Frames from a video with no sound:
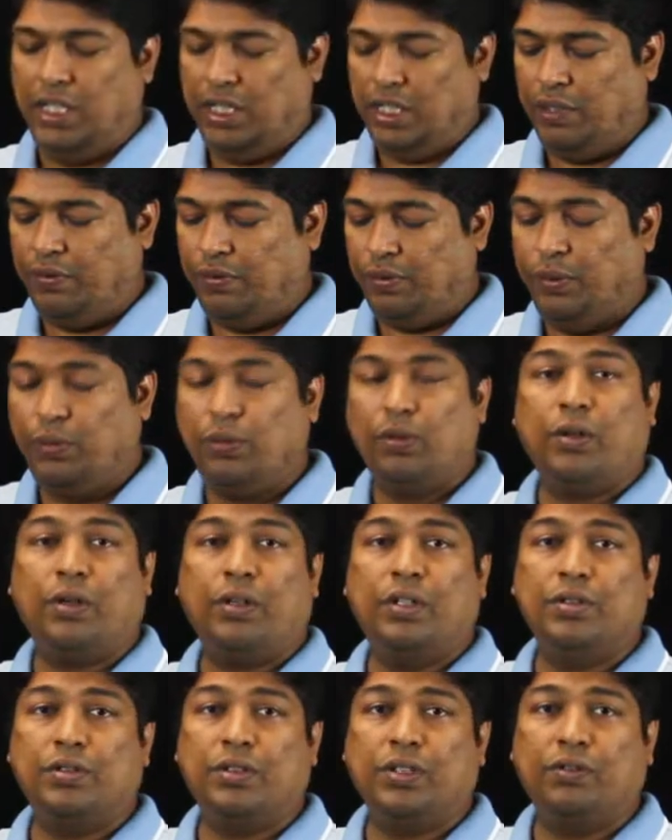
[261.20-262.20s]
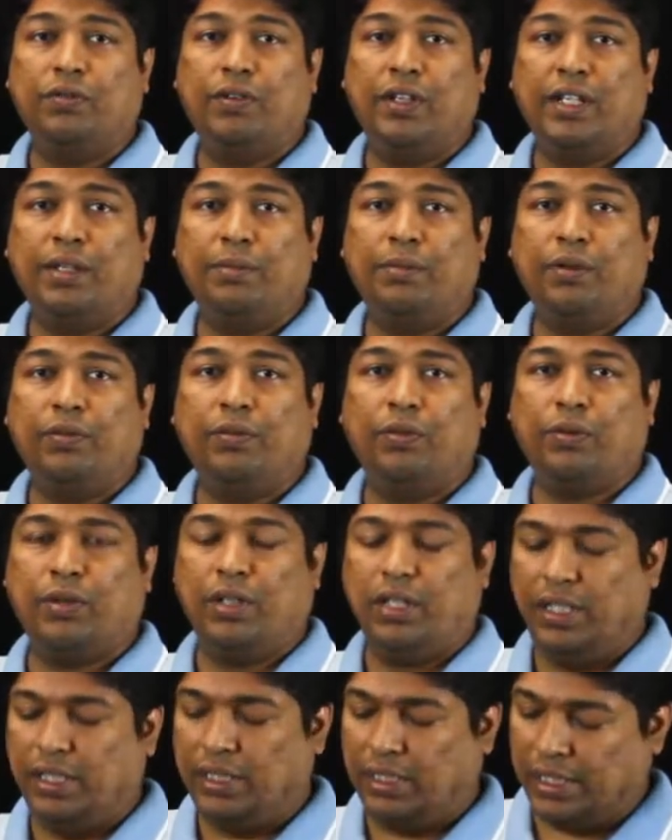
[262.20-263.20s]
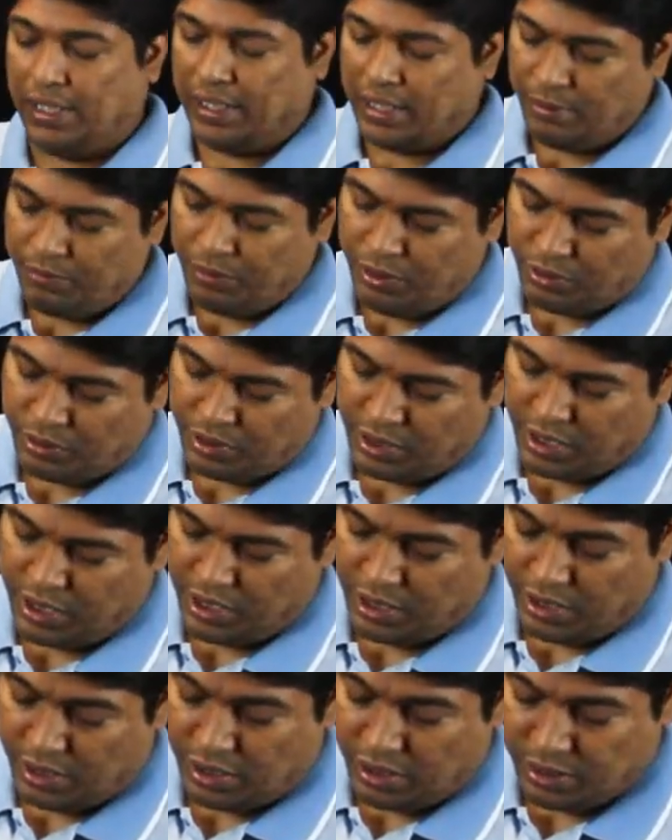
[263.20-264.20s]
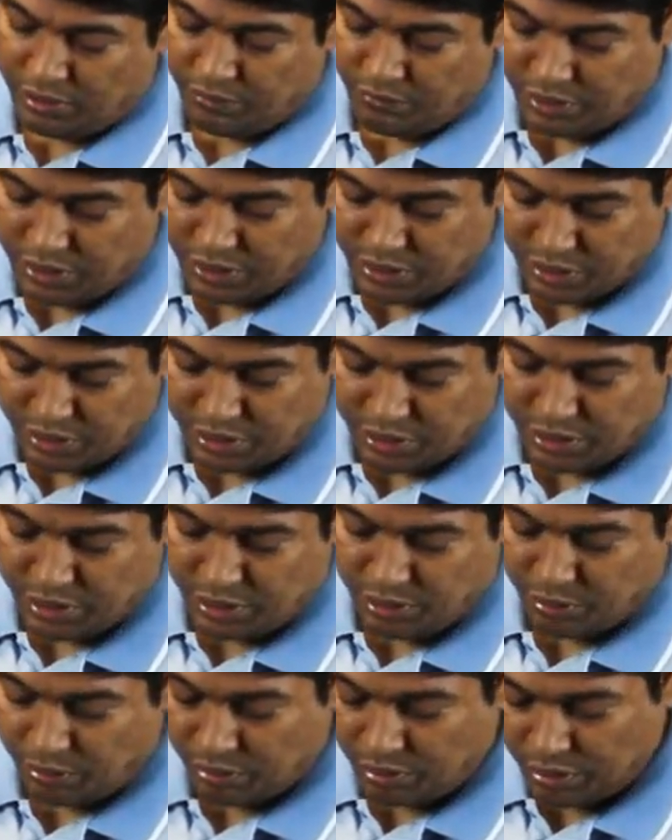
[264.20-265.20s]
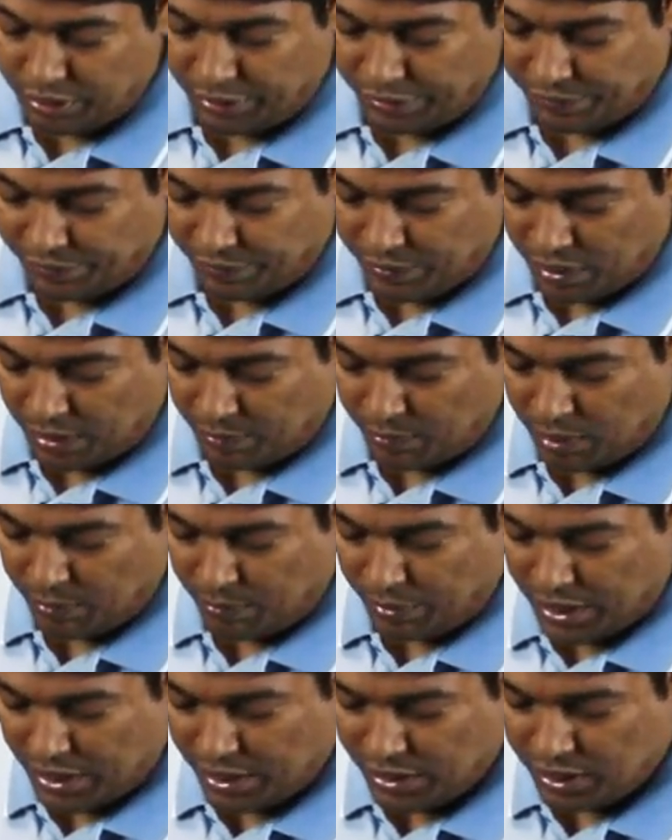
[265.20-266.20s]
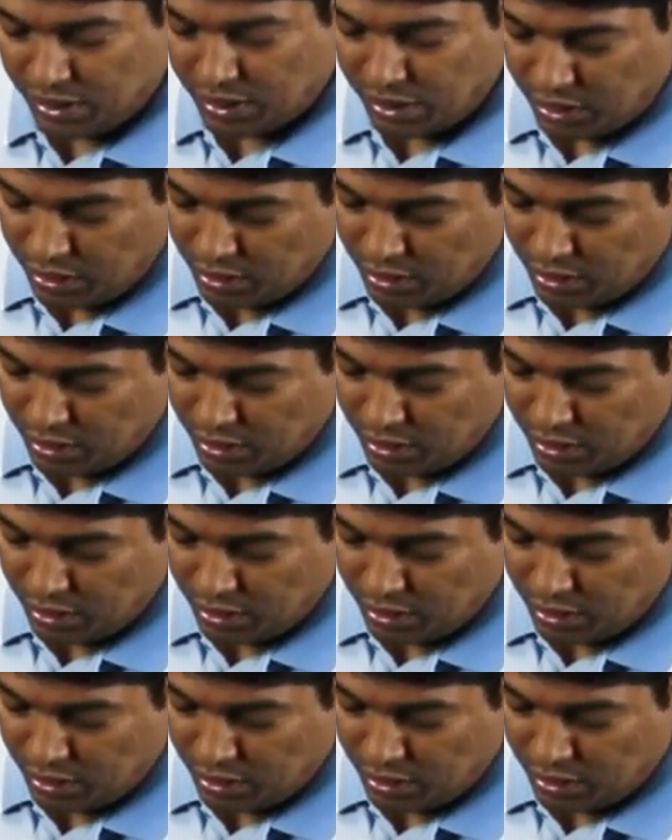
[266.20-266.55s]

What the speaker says: If you are using variable focal length like I'm using here, which is 16 to 35 mm lens,